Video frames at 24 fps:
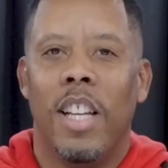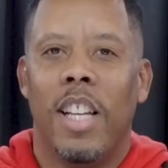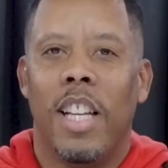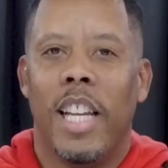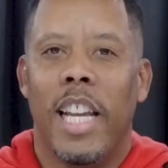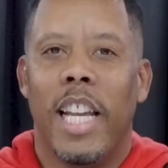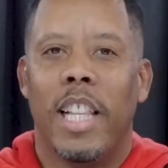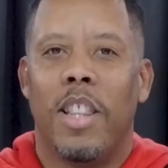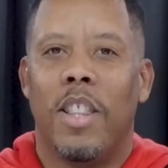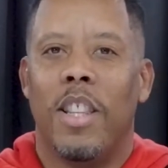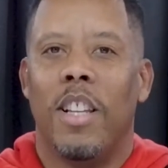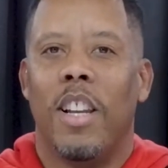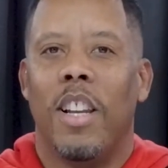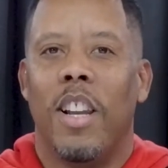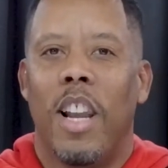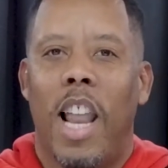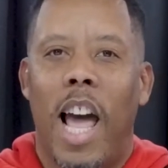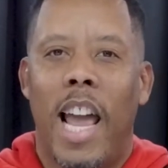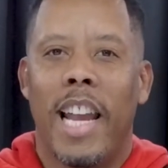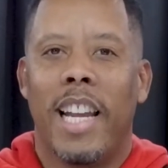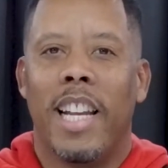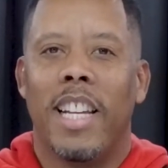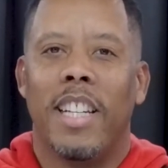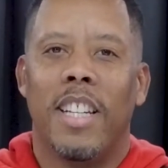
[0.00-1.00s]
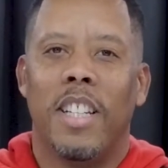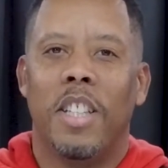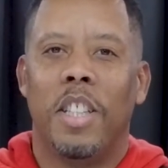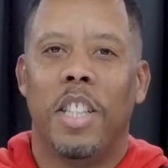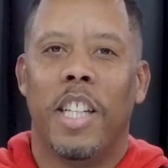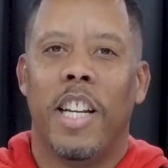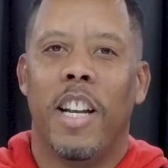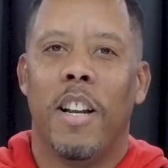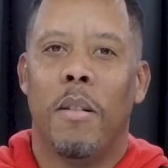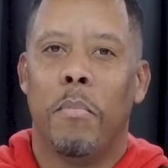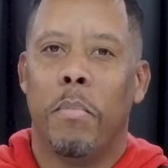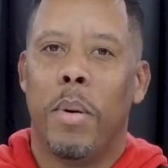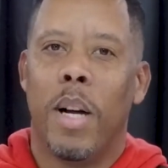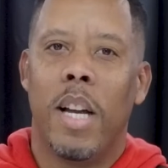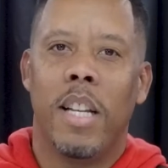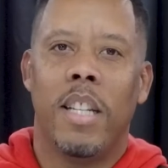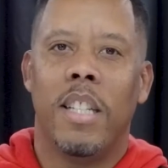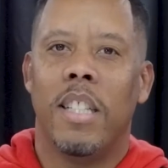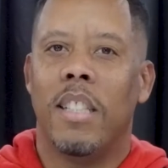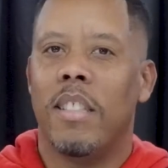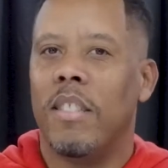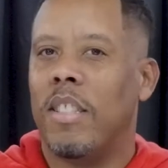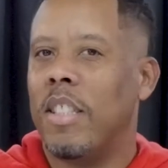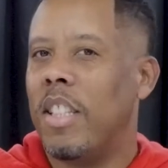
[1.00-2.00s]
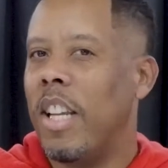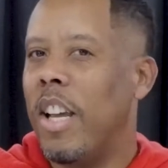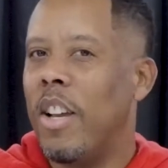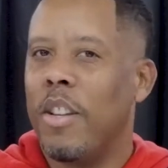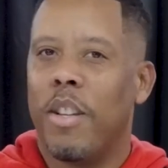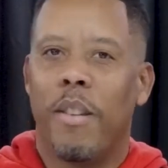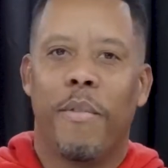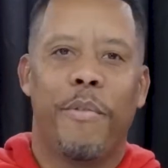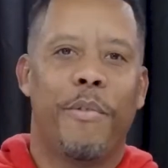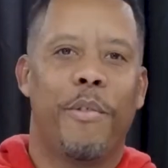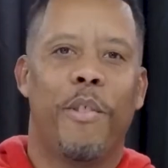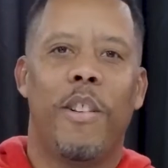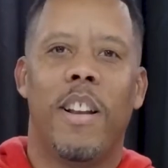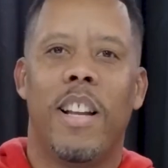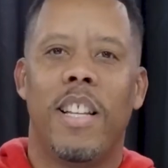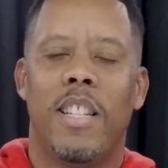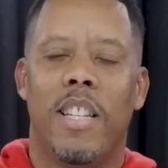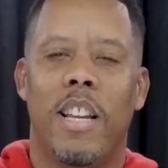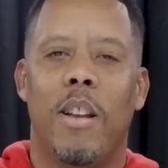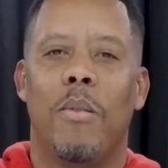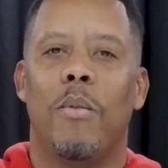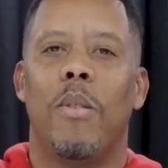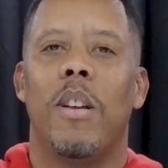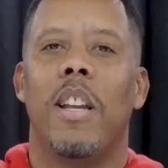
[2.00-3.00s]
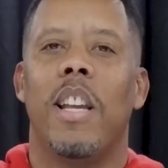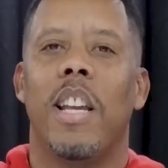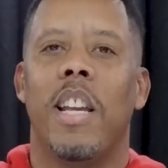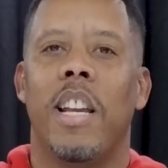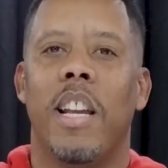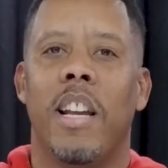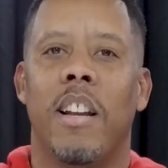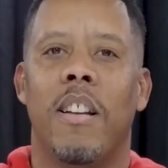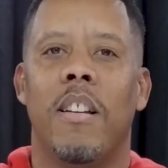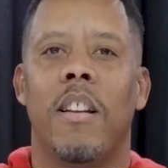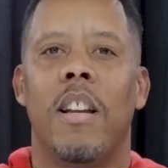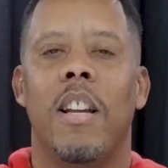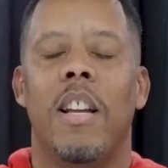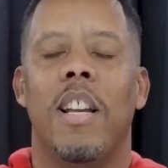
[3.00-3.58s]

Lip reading: hit the like and the share button. Tell your friends that we're here.